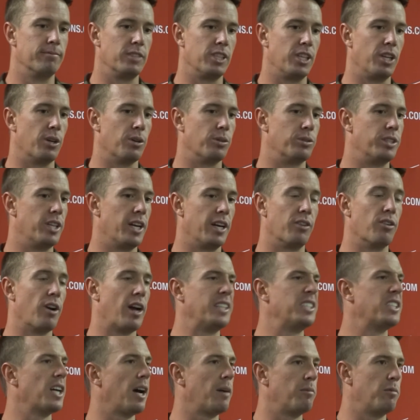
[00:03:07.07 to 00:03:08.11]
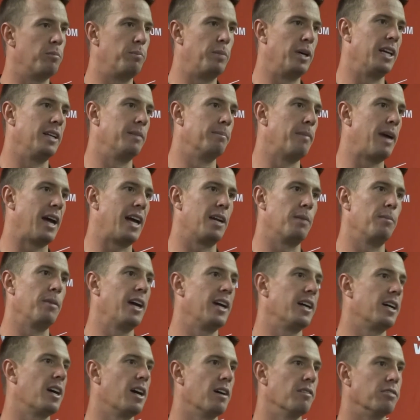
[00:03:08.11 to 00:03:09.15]
you know did a great job of beating
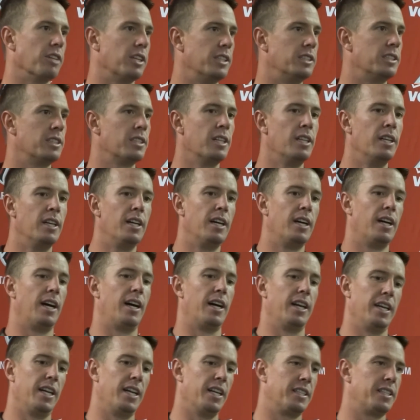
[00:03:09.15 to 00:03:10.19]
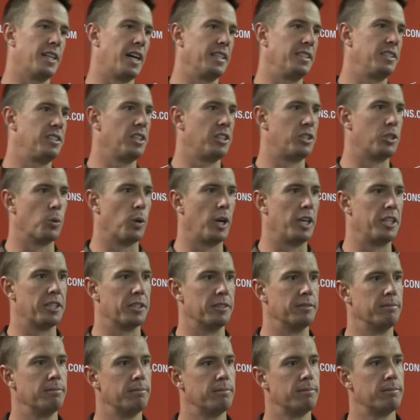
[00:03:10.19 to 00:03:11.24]
man-to-man -man coverage uh, in a tight
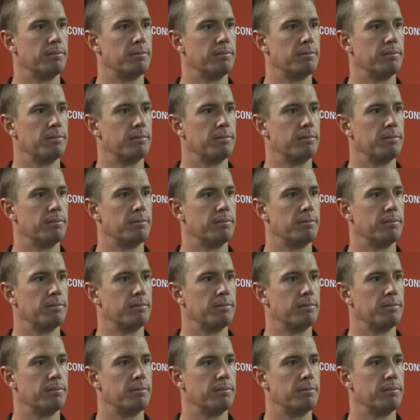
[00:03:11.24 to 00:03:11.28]
situation.